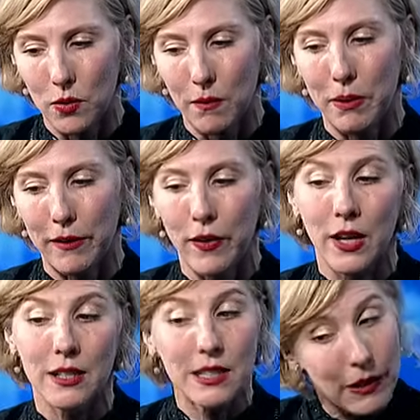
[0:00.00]
above
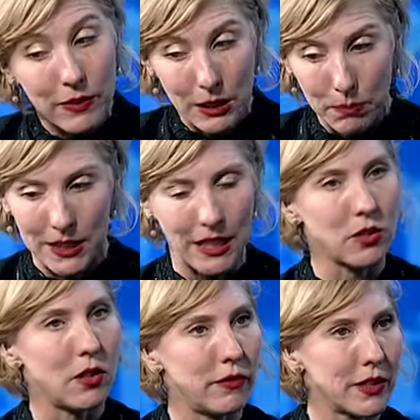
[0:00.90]
70%
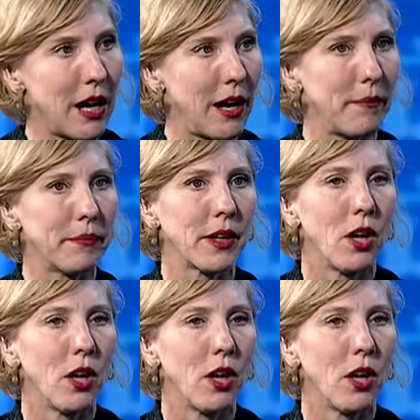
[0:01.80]
over time.